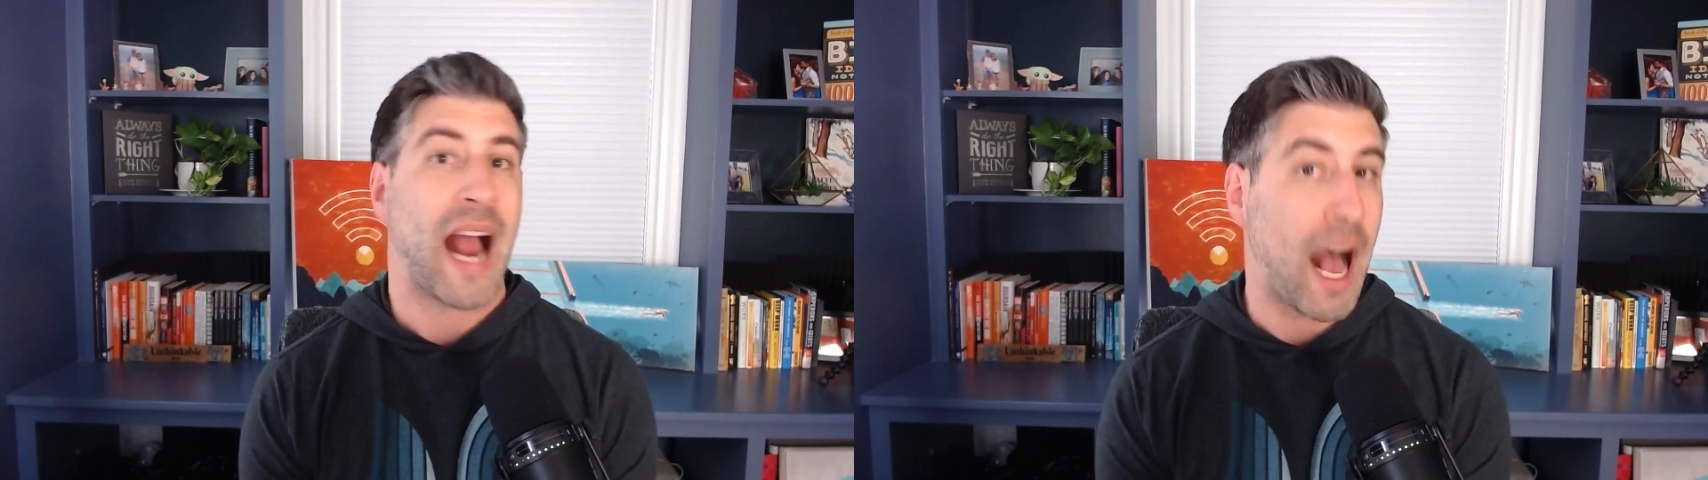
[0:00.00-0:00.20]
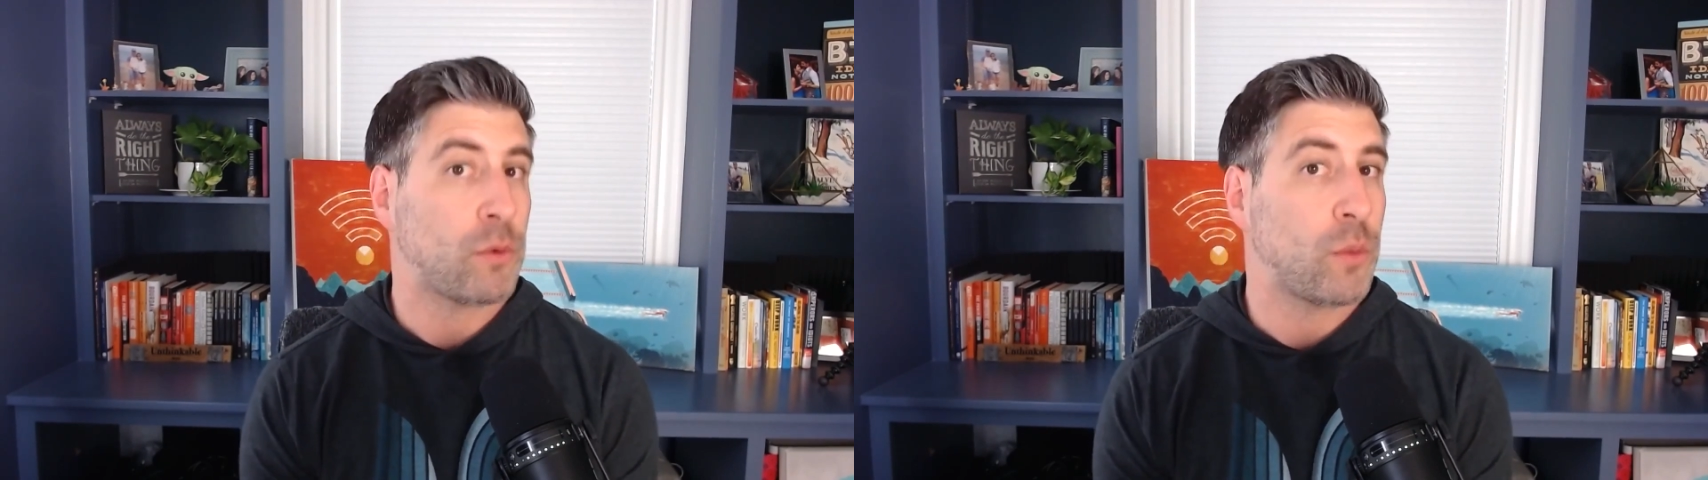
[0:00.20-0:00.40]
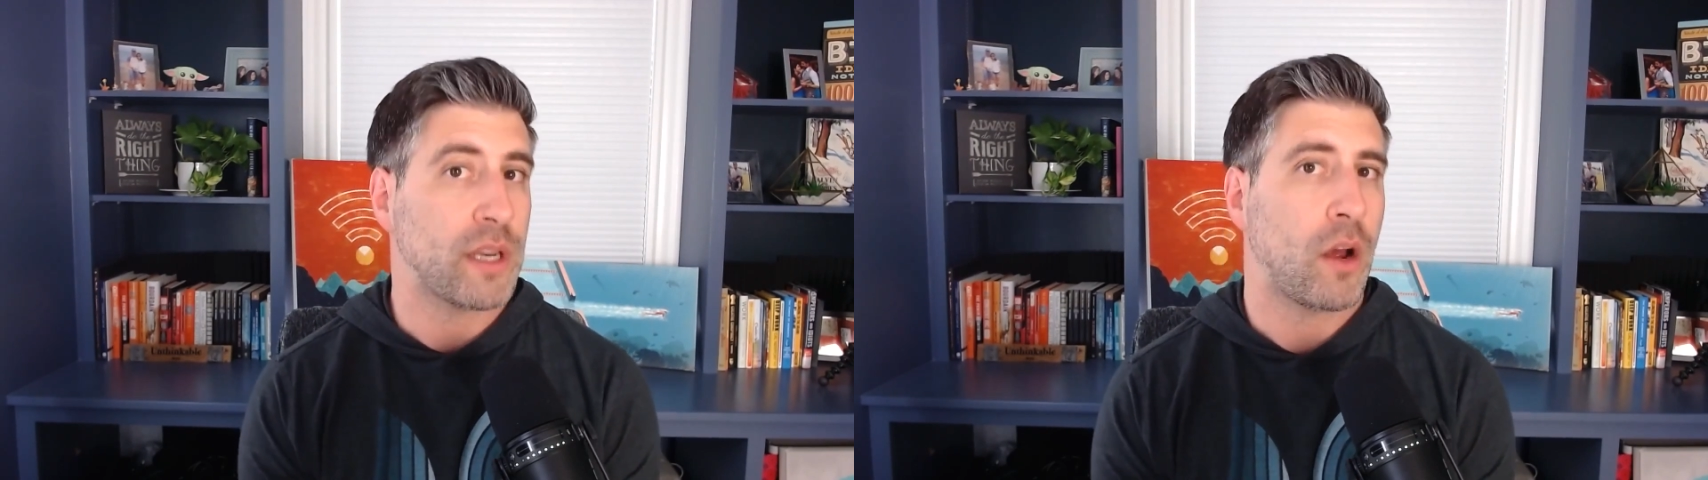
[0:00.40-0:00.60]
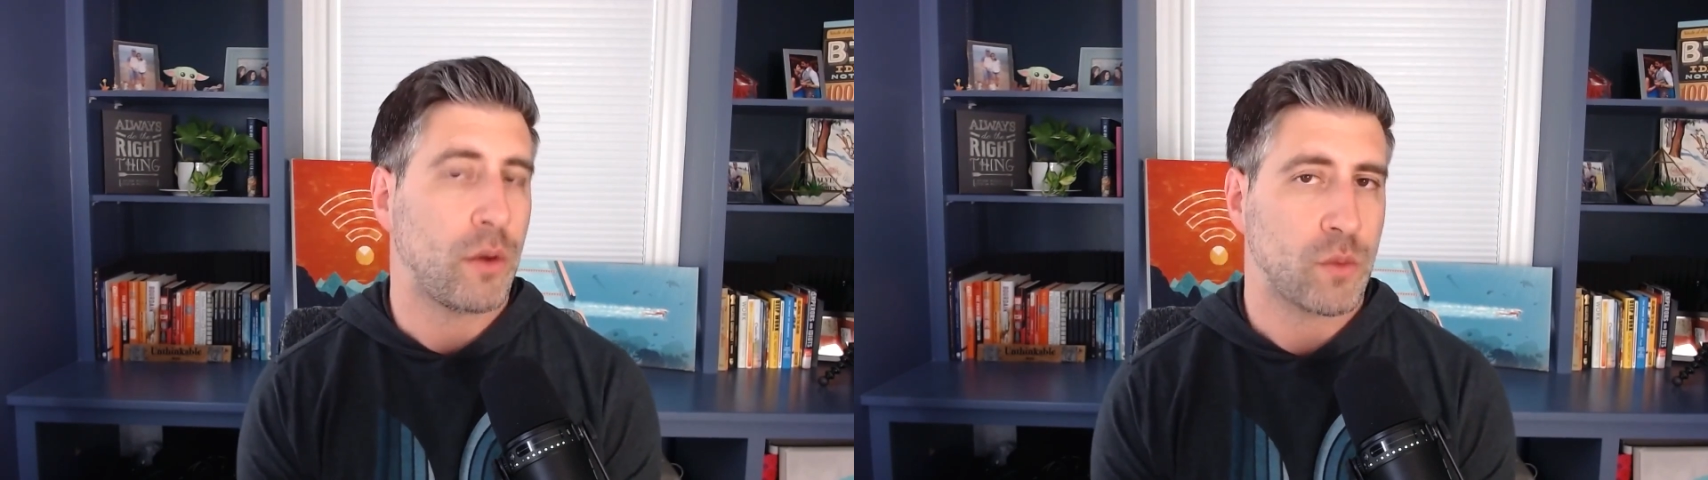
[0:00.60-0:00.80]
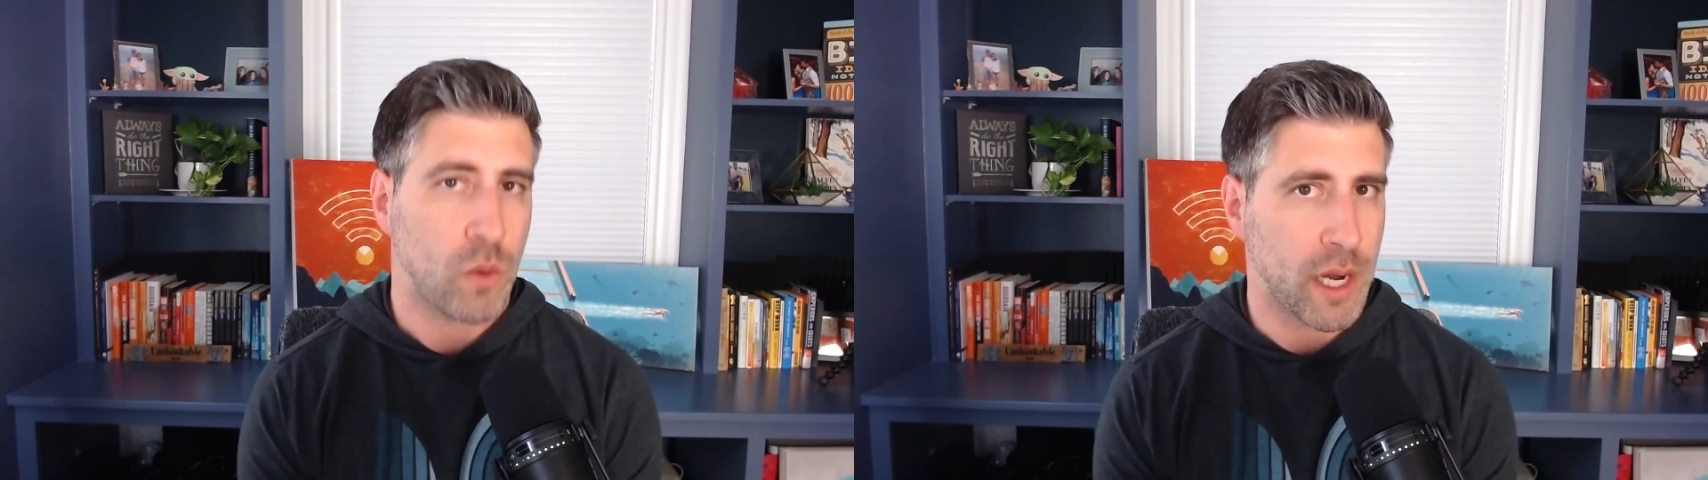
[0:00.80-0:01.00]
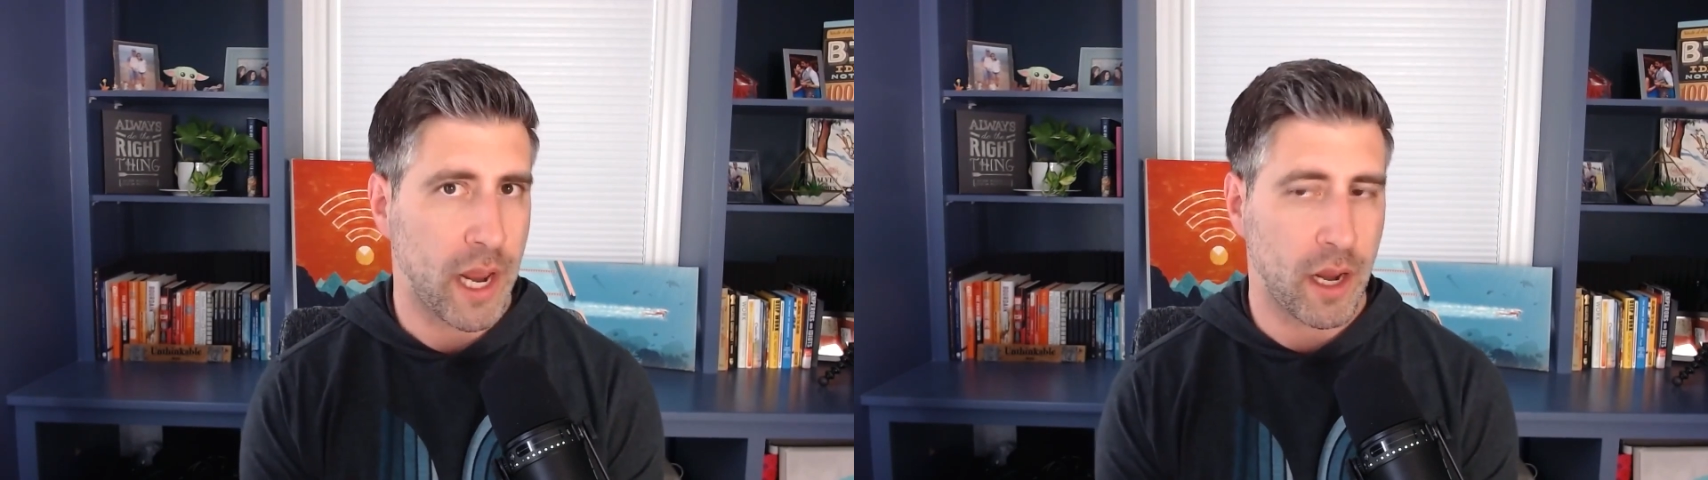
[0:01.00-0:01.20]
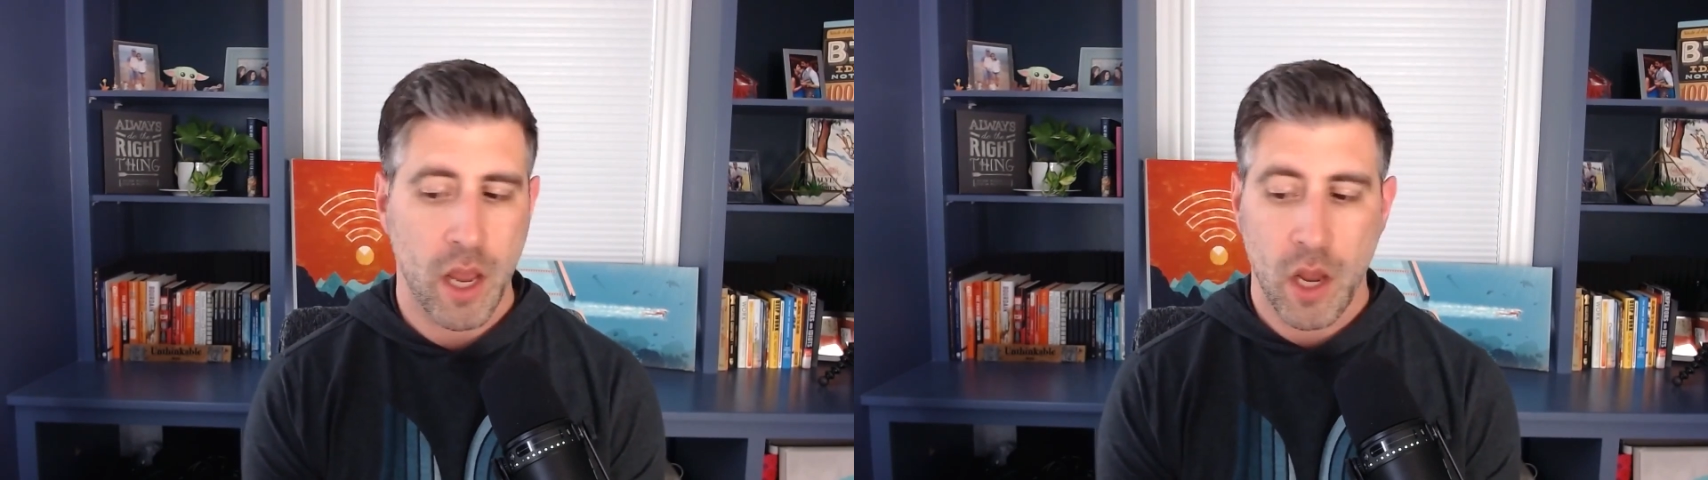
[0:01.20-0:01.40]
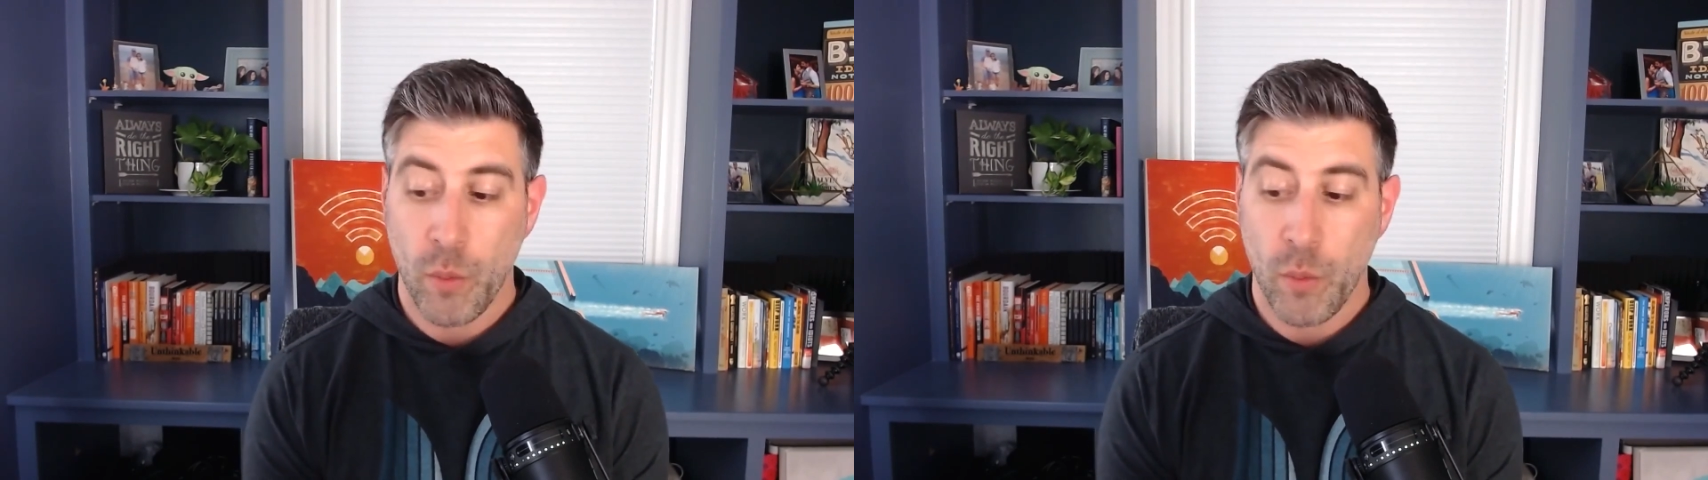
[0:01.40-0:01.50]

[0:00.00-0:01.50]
How will we know it's working?